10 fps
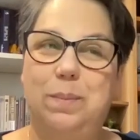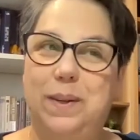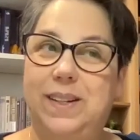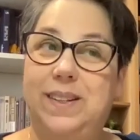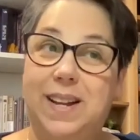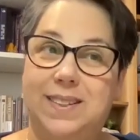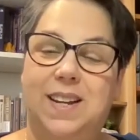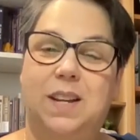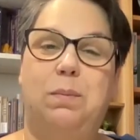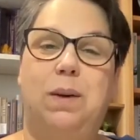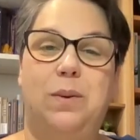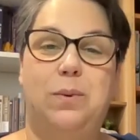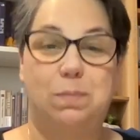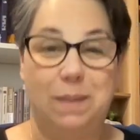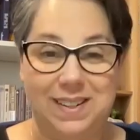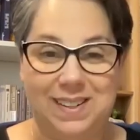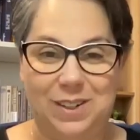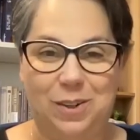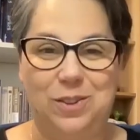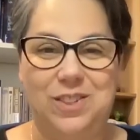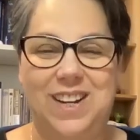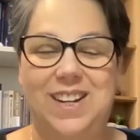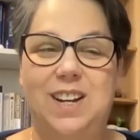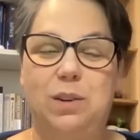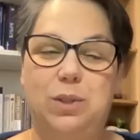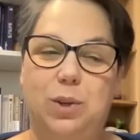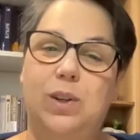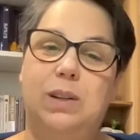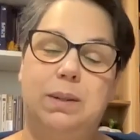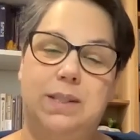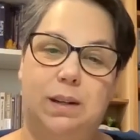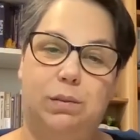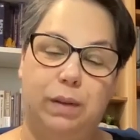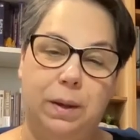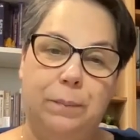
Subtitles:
But at that time, I was mainly a coach, and I was calling myself